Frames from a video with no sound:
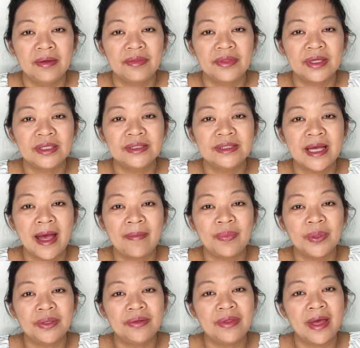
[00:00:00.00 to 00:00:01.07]
things
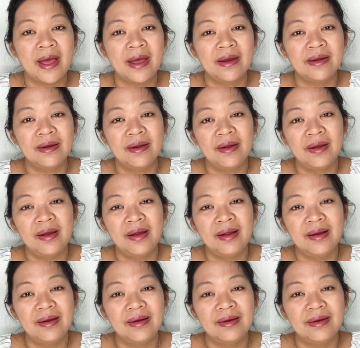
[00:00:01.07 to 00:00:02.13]
happen that,
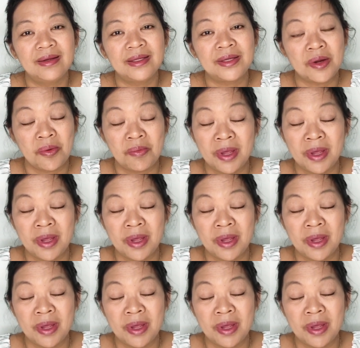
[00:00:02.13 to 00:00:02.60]
you know,